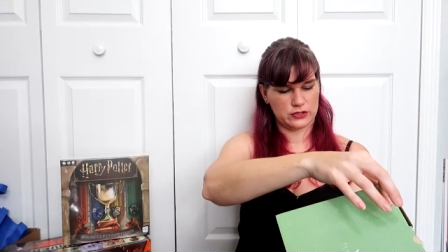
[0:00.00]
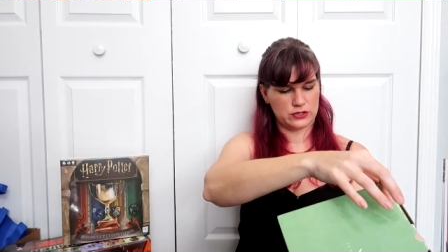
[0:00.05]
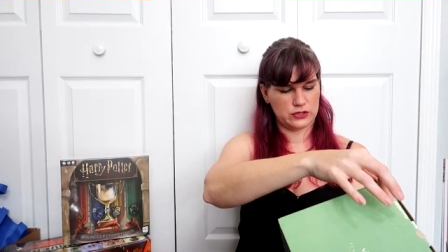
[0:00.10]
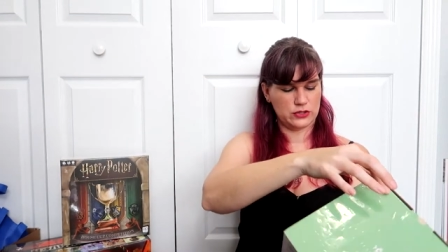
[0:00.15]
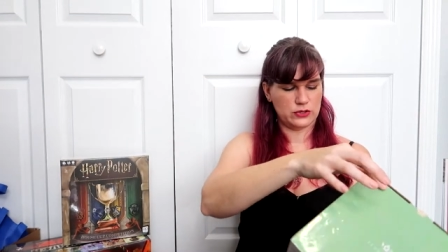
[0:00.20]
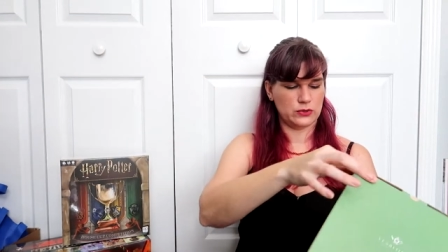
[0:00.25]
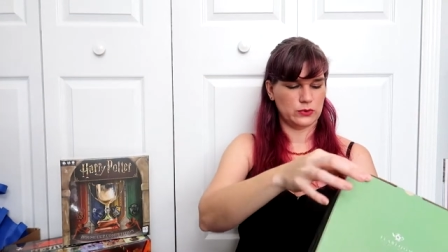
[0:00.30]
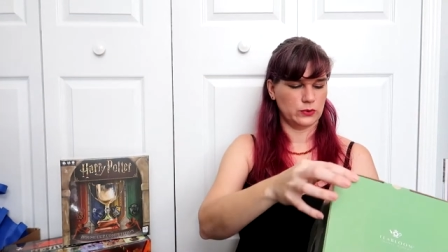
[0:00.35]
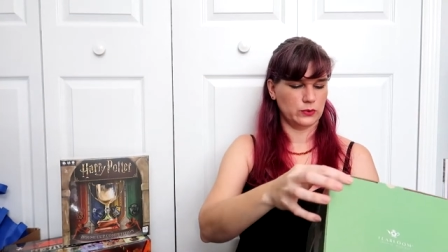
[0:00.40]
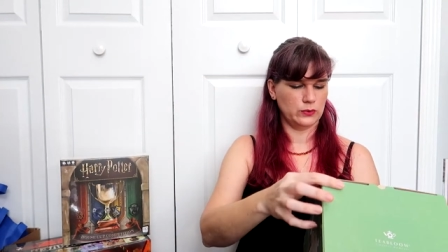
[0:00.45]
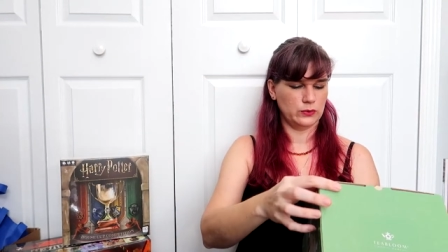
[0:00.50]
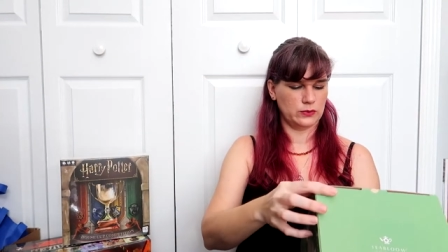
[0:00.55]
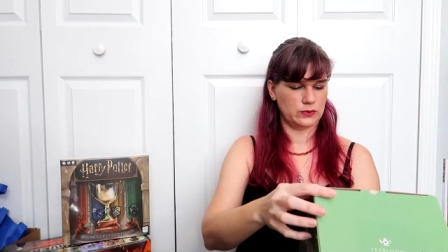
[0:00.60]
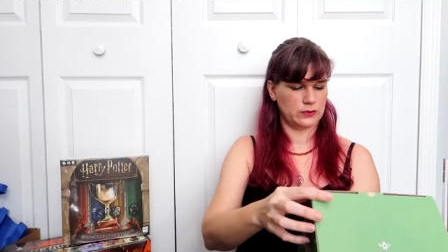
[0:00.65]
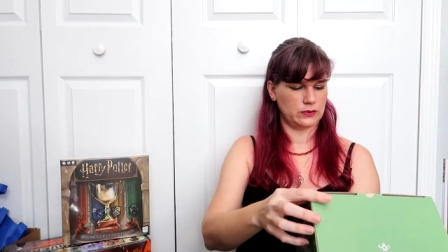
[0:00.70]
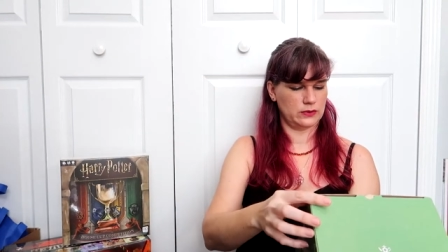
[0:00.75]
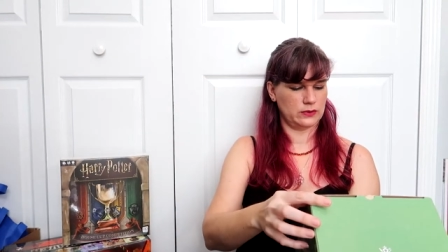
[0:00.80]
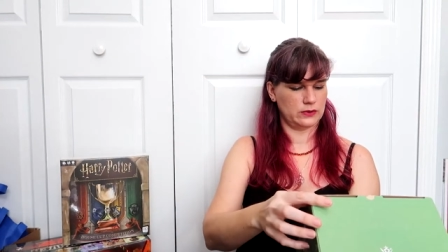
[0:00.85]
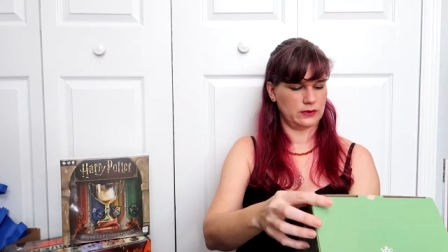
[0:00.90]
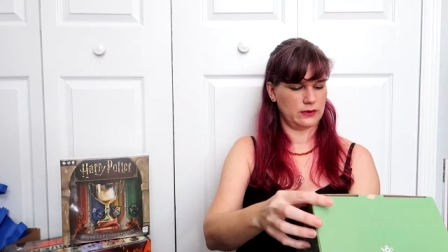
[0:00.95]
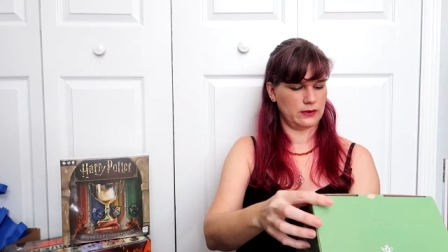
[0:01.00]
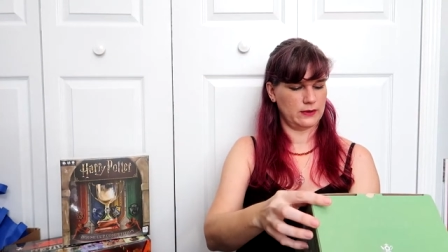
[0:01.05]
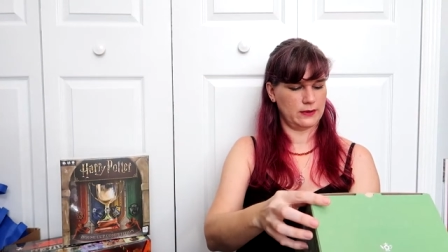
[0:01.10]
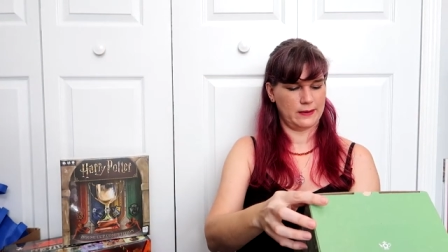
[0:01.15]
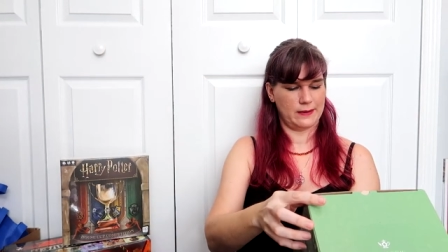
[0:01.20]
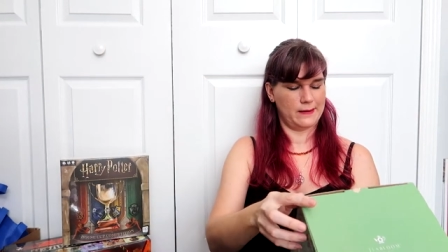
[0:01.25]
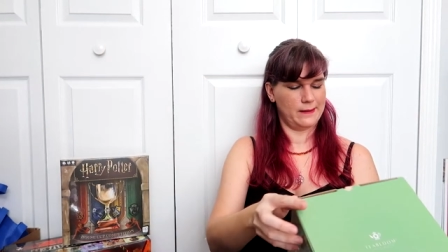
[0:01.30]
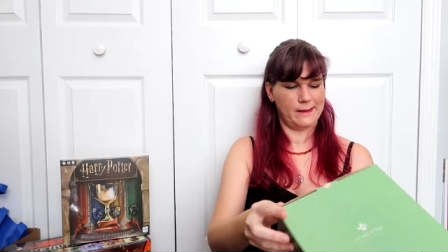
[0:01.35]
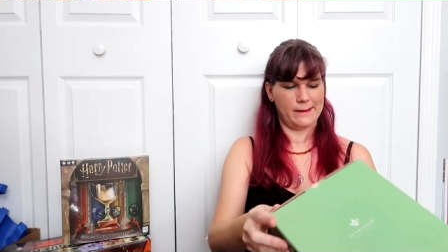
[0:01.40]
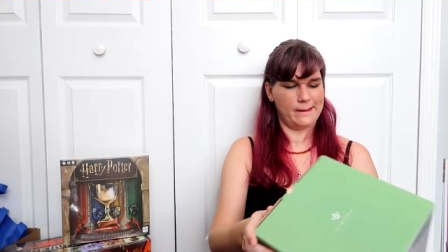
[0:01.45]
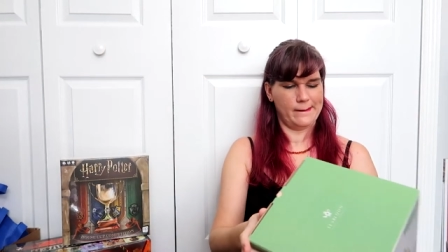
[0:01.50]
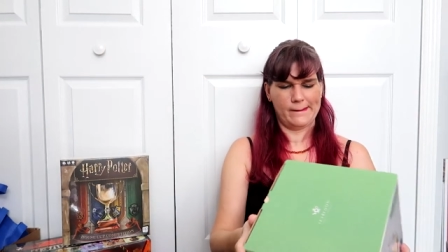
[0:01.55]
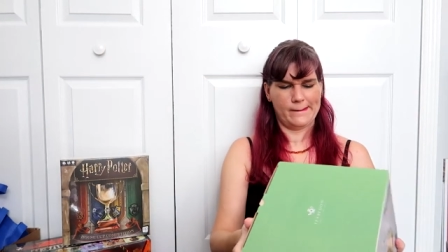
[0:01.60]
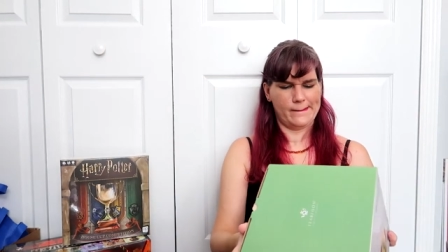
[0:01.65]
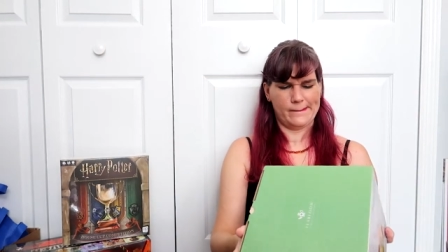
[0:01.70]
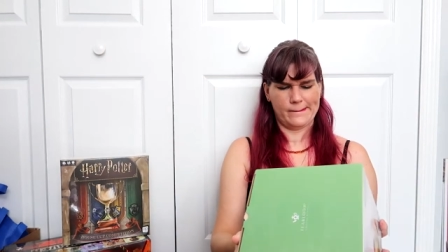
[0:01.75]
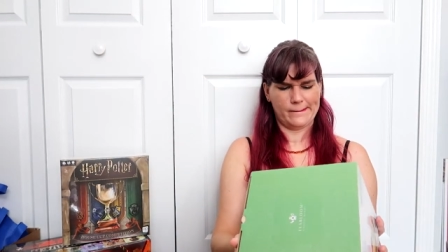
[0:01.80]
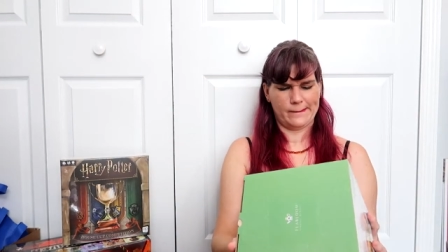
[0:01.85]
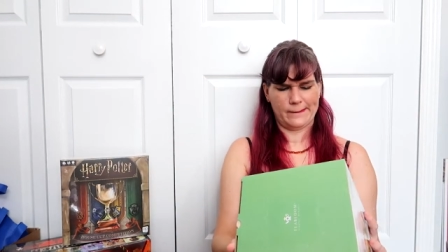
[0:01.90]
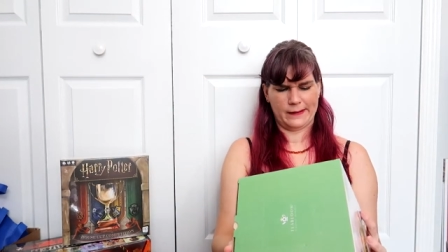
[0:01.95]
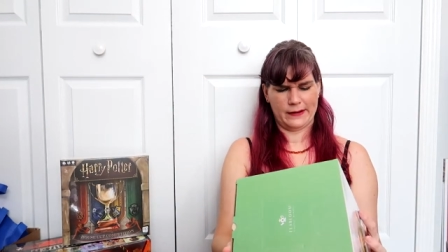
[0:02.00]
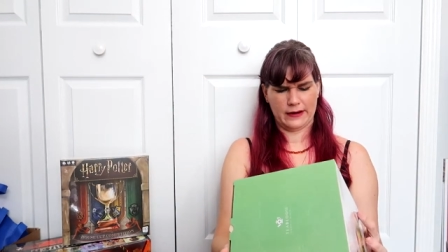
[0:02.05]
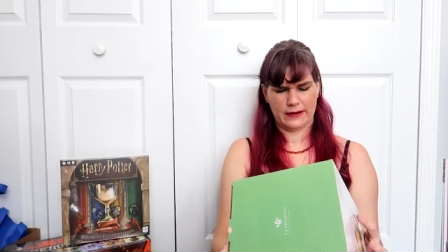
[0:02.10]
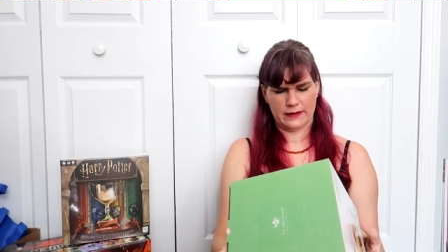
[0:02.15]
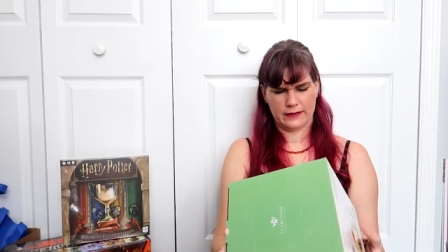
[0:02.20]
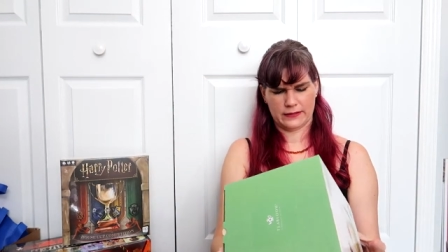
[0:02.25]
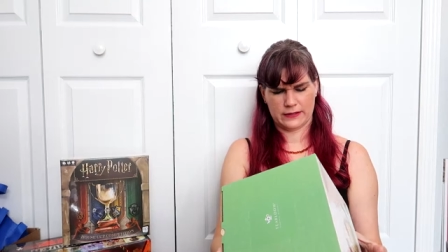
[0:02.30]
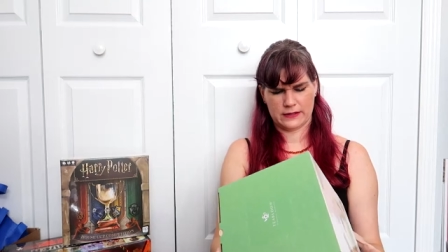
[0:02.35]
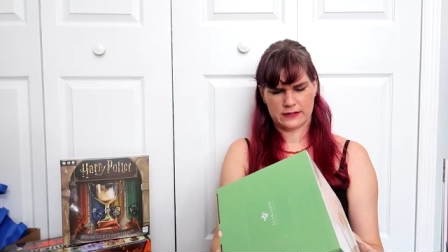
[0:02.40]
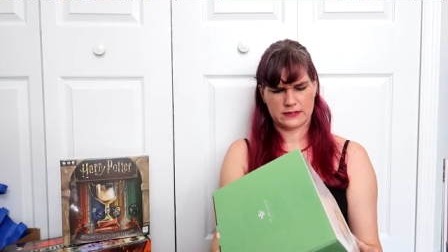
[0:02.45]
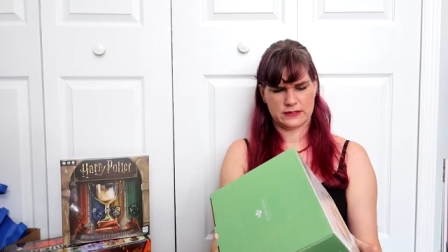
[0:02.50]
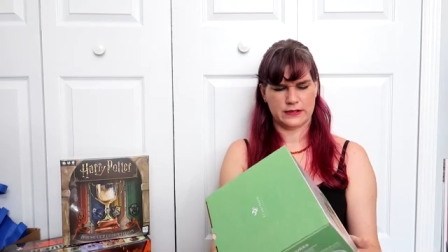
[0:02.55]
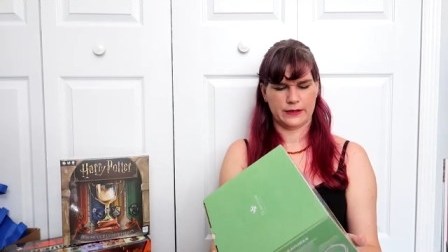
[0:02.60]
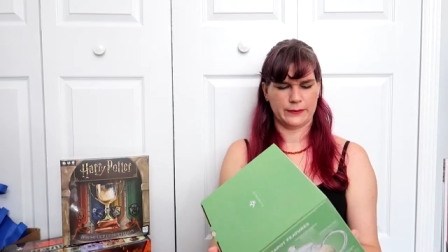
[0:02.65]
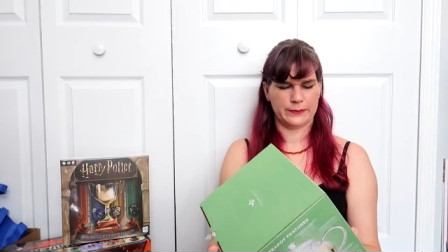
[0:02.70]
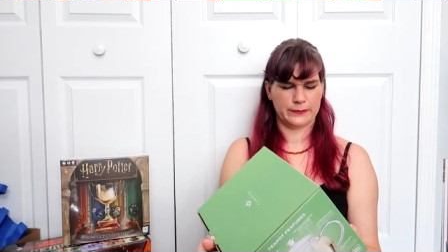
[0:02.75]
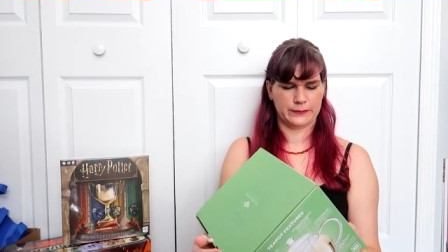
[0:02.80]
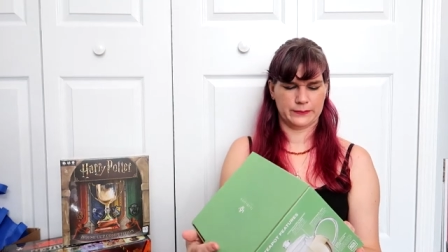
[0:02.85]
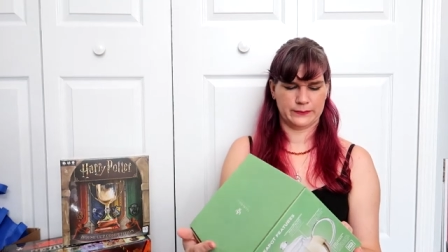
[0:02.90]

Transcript: too, but I don't think so.